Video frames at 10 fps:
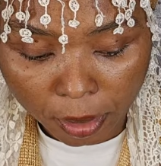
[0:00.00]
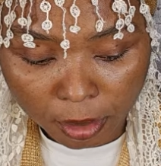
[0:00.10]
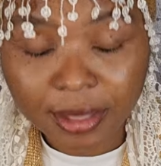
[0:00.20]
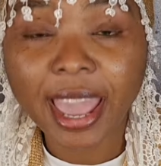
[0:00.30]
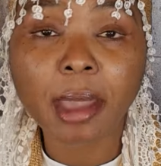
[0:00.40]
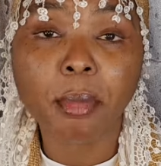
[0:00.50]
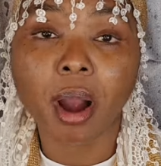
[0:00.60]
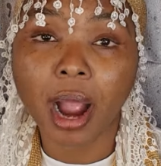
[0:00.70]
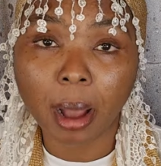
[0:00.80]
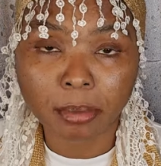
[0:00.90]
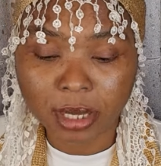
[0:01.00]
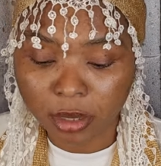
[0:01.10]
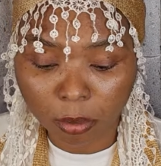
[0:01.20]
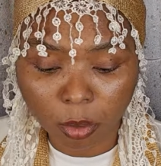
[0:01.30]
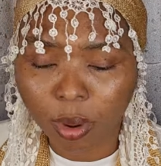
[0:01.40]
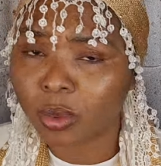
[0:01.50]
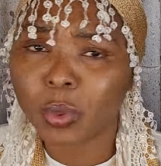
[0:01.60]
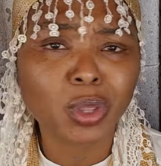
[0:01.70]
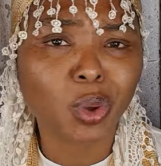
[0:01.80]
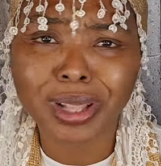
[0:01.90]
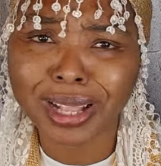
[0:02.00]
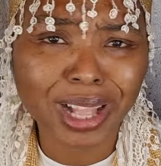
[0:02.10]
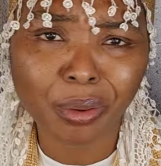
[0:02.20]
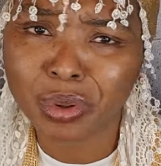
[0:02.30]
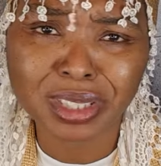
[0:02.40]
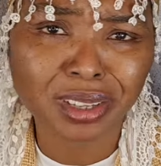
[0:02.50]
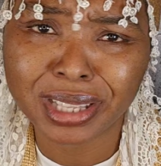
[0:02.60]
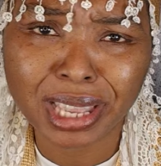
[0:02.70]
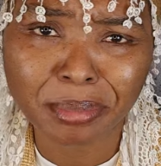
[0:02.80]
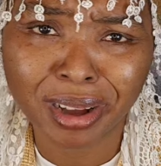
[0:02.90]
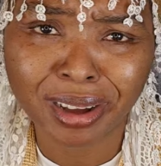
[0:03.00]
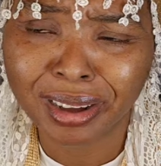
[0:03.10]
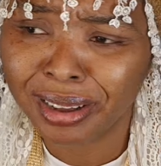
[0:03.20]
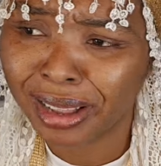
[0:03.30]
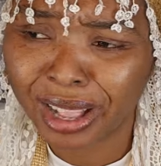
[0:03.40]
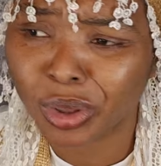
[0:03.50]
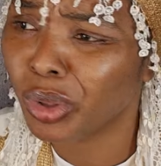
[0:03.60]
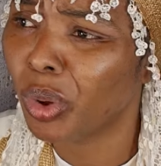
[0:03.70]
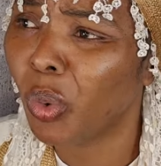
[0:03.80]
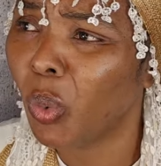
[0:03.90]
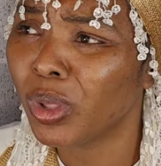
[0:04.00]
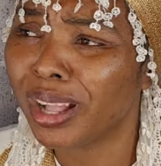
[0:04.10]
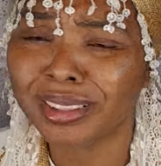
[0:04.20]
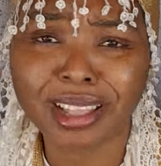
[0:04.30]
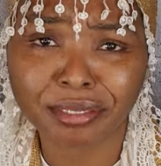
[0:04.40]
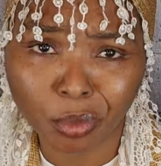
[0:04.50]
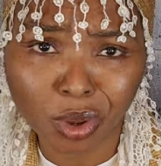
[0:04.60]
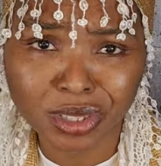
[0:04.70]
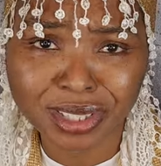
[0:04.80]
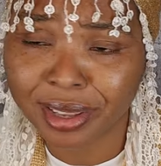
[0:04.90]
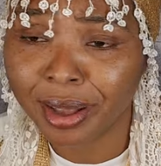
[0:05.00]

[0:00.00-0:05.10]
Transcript: Damar Hamlin, number one. We know that that was not Damar. I don't know who that devil was.